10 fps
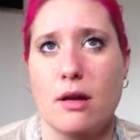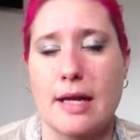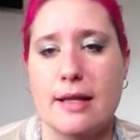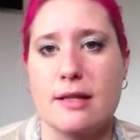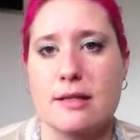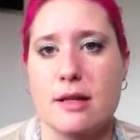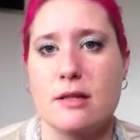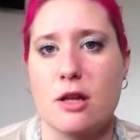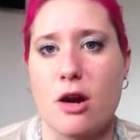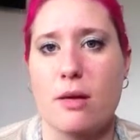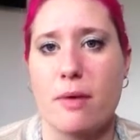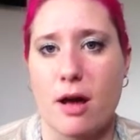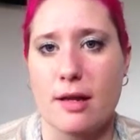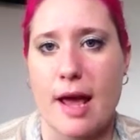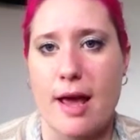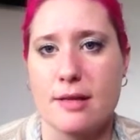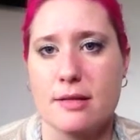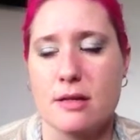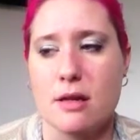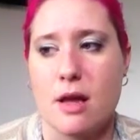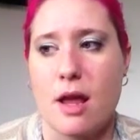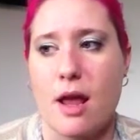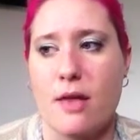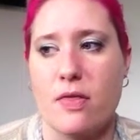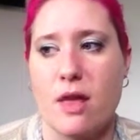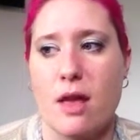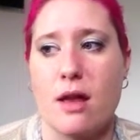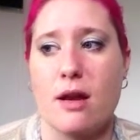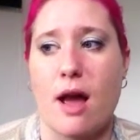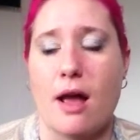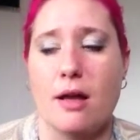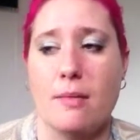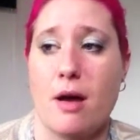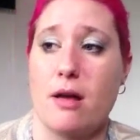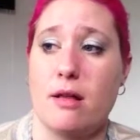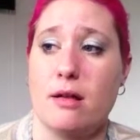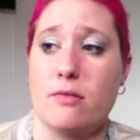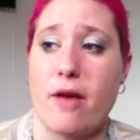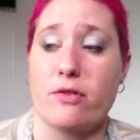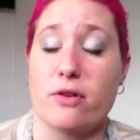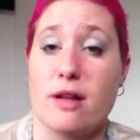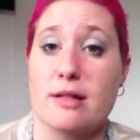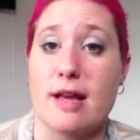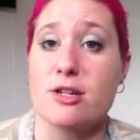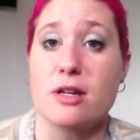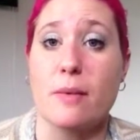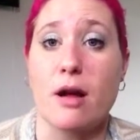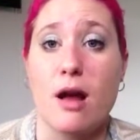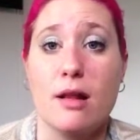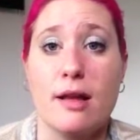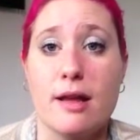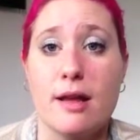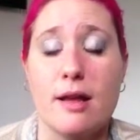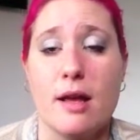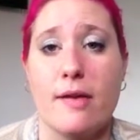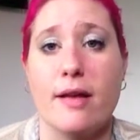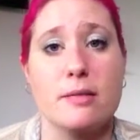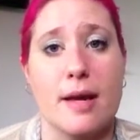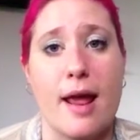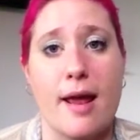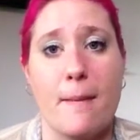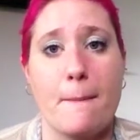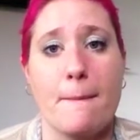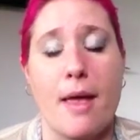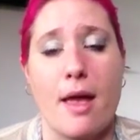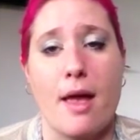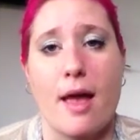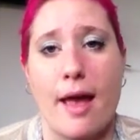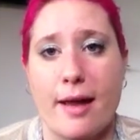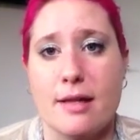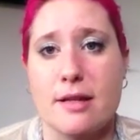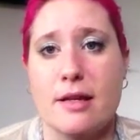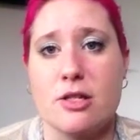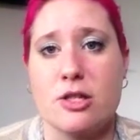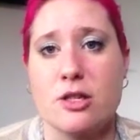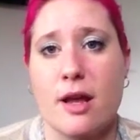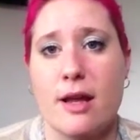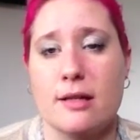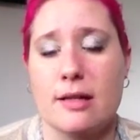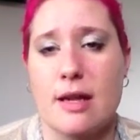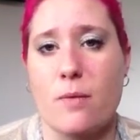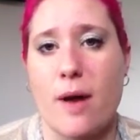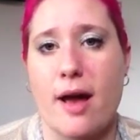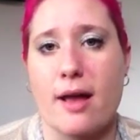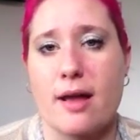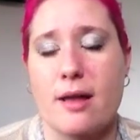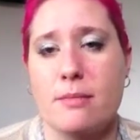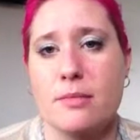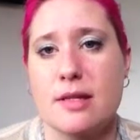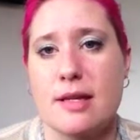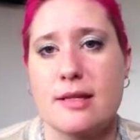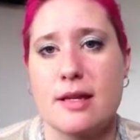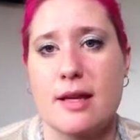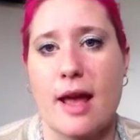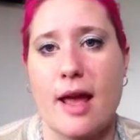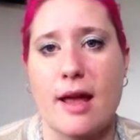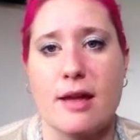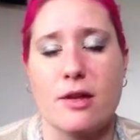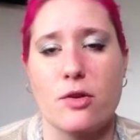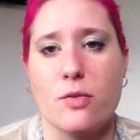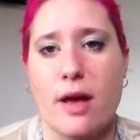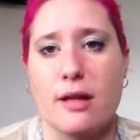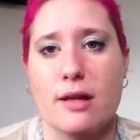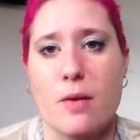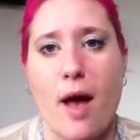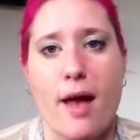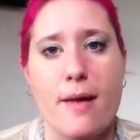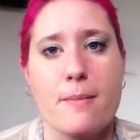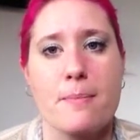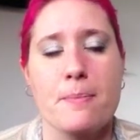Neely's Knits Yarn and Podcast. And then I am on Ravelry as Ashley McCauley. That's my name. ASHLEYMCCAULEY.